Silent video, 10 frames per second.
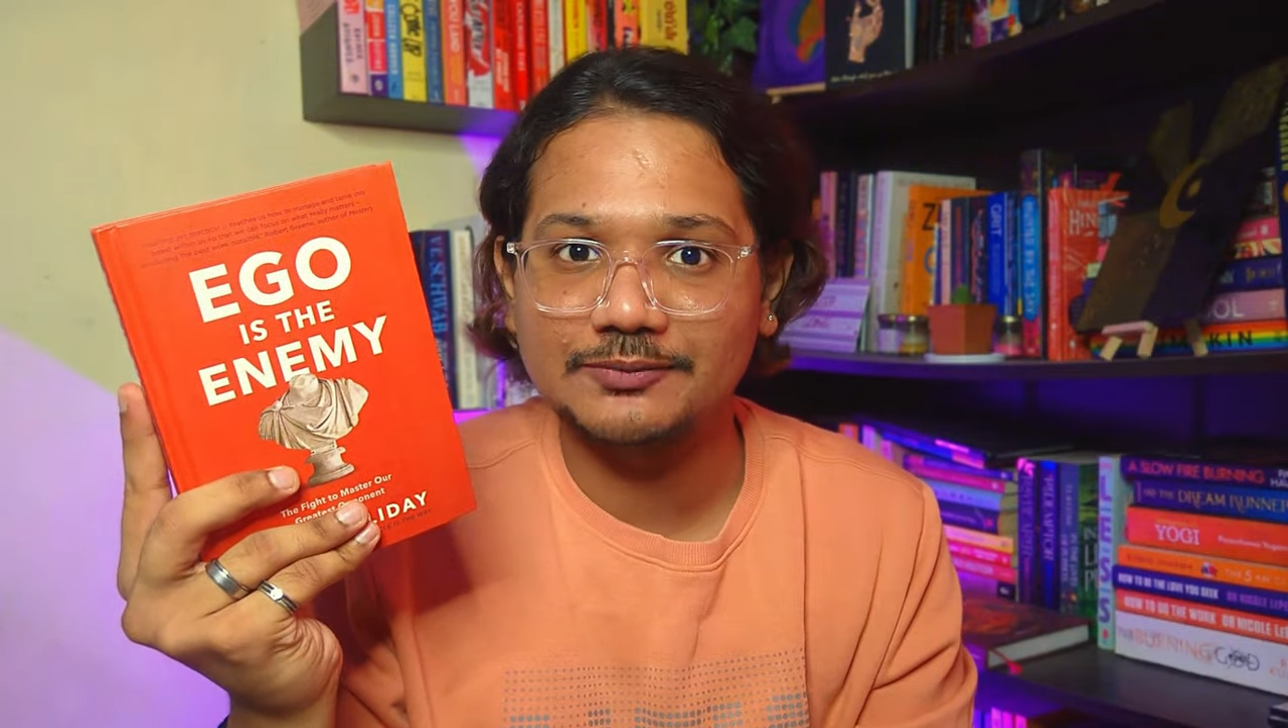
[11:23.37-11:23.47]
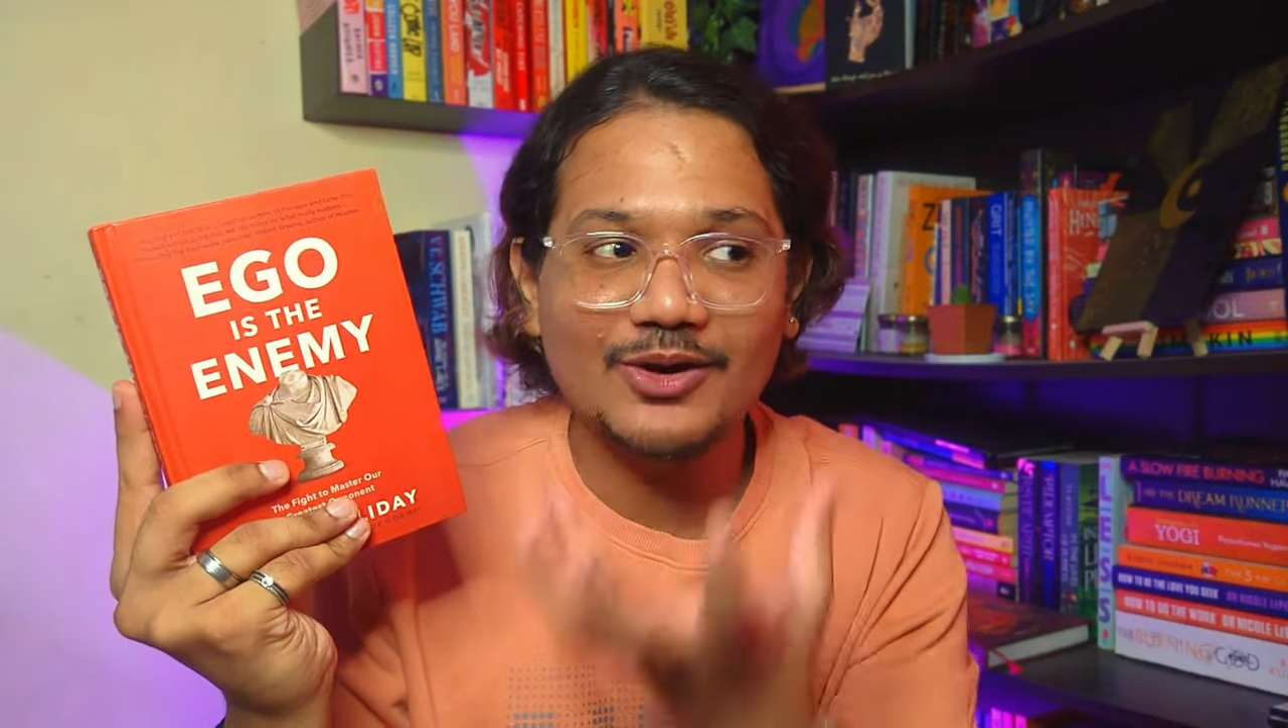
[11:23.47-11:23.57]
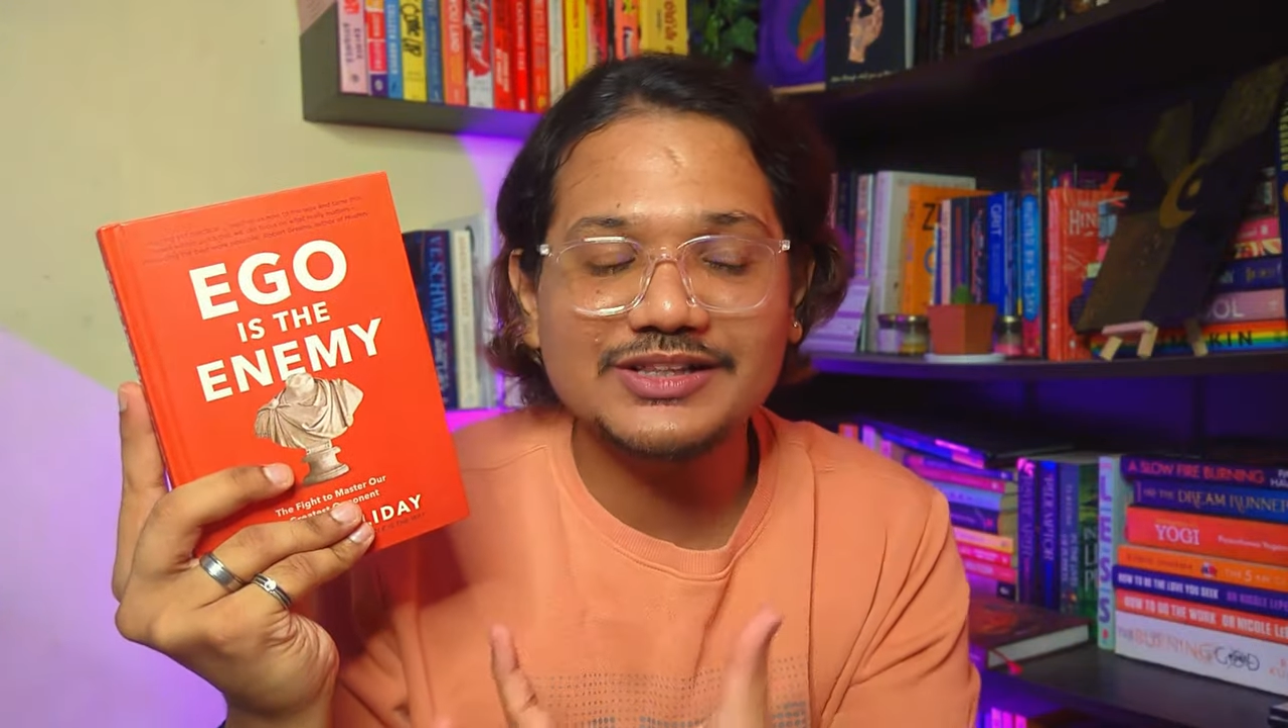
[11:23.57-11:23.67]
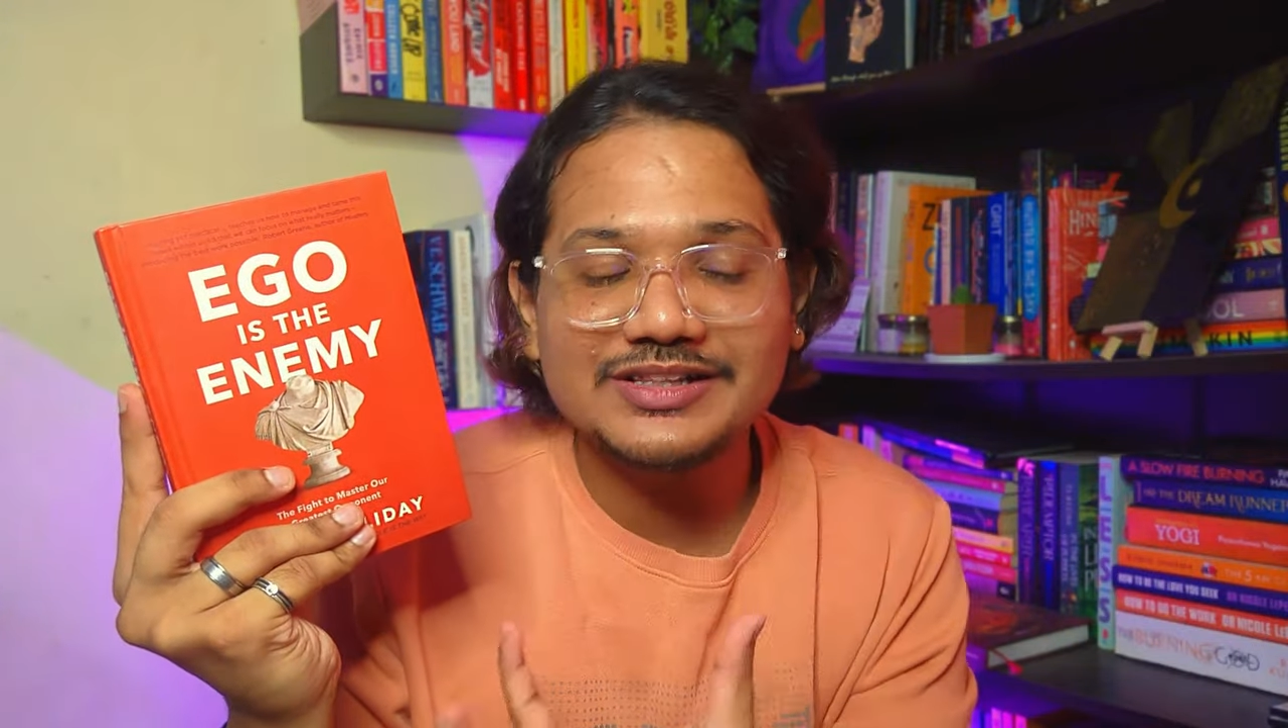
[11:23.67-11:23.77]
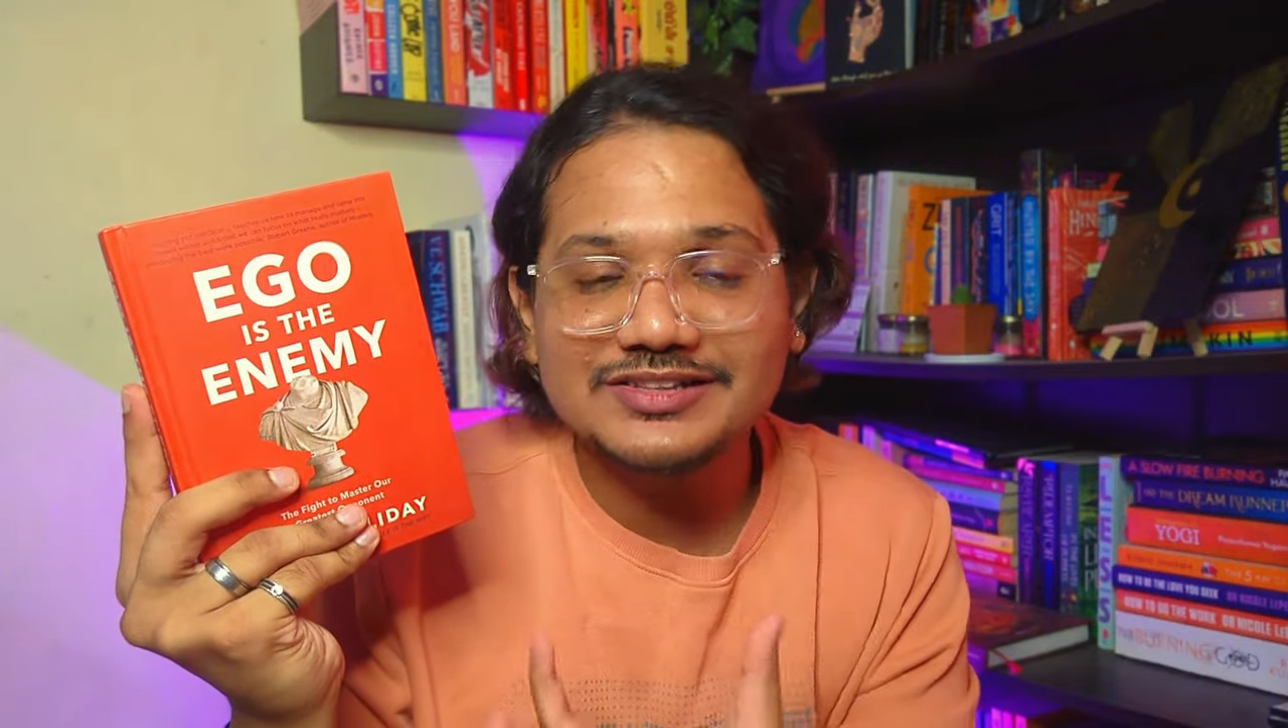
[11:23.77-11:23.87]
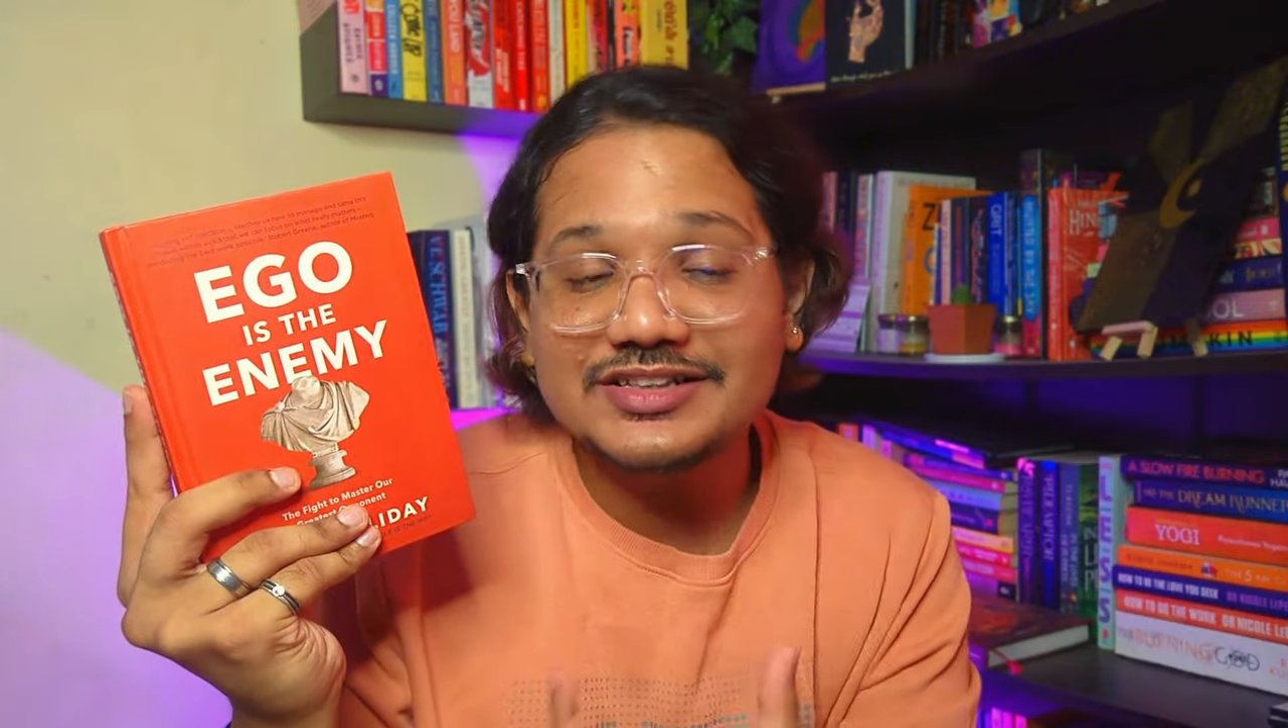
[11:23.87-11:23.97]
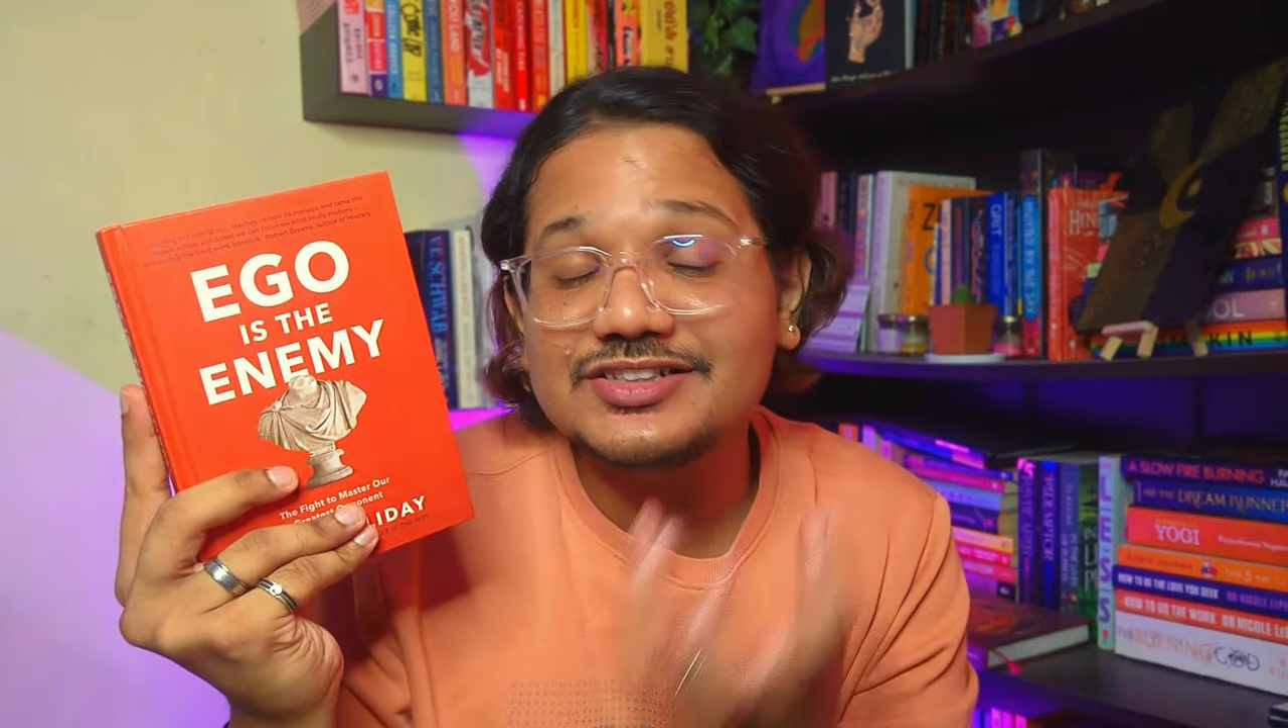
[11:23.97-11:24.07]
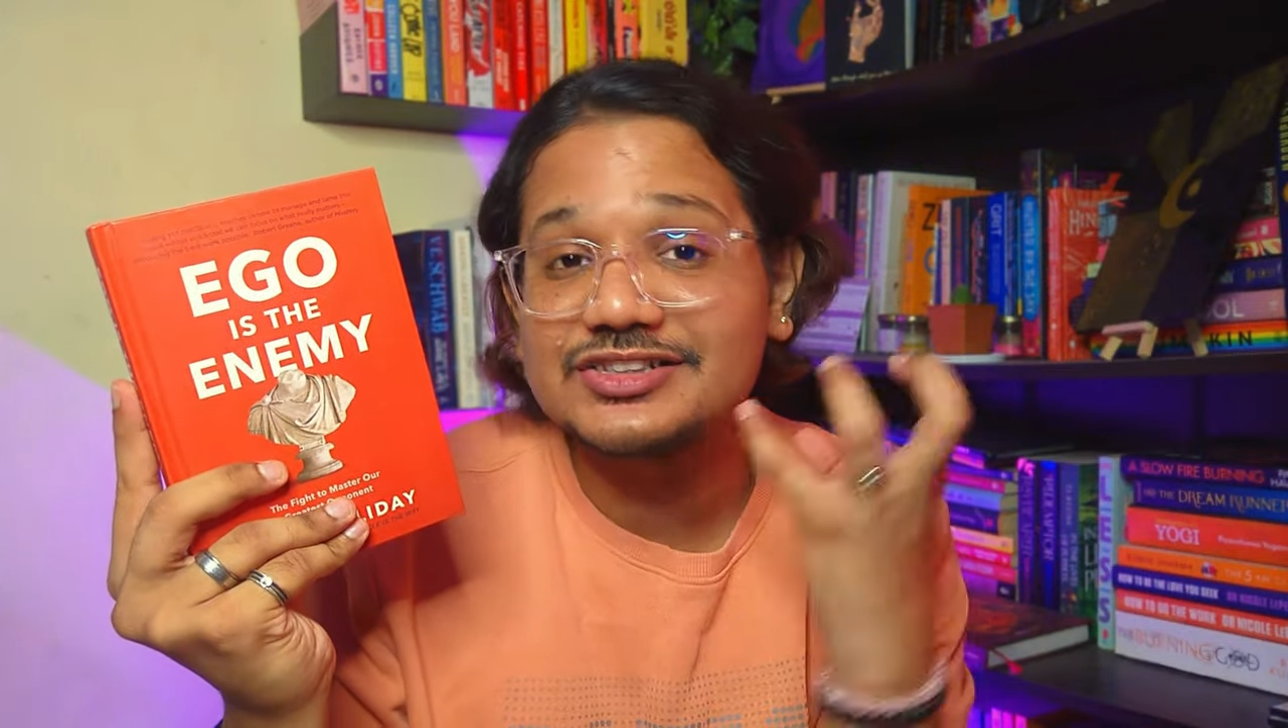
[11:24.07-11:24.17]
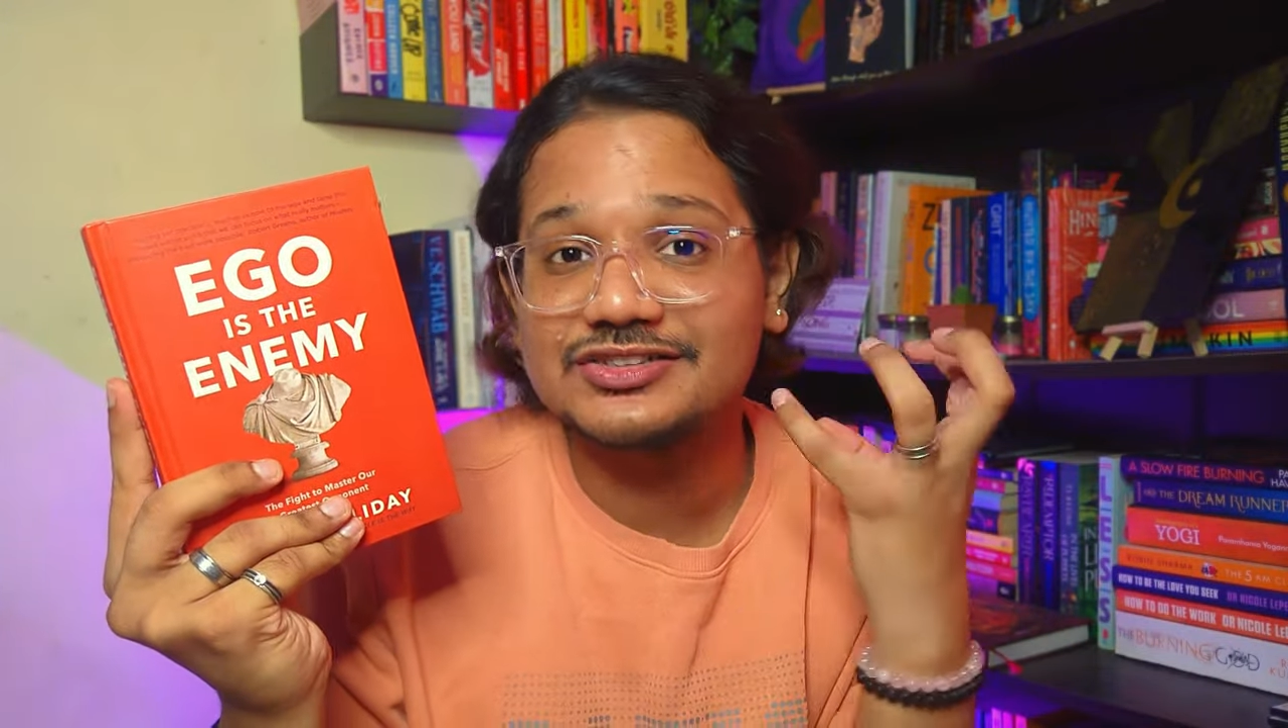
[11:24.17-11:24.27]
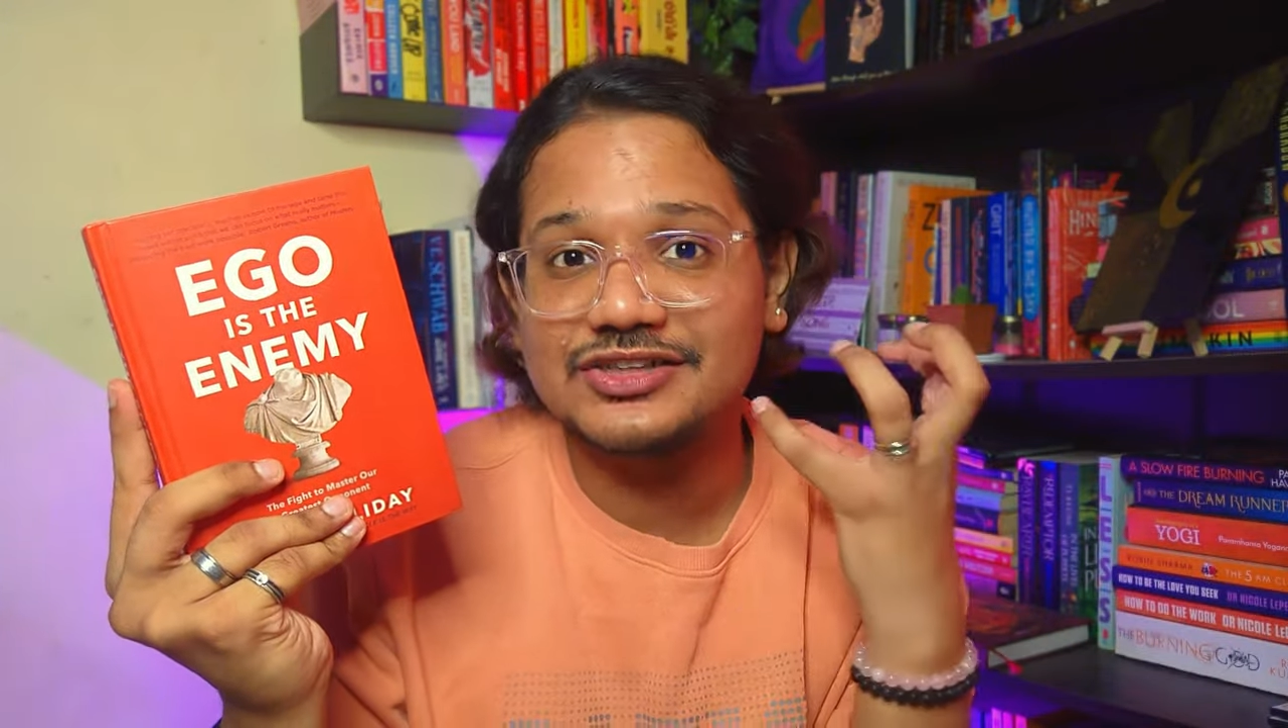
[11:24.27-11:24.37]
All these things